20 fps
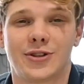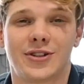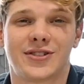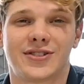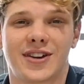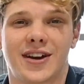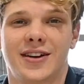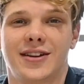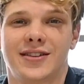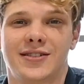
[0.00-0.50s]

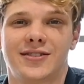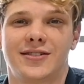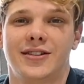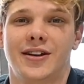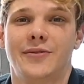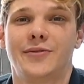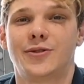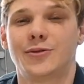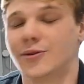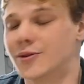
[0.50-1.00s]
designing this
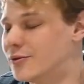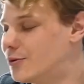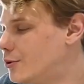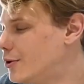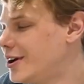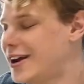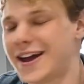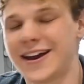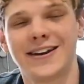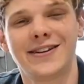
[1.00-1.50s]
lift to
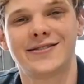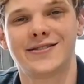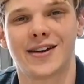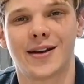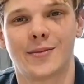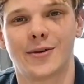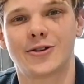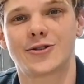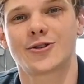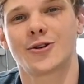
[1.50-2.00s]
avoid any
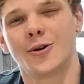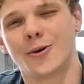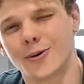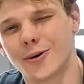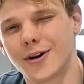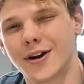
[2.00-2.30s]
damage or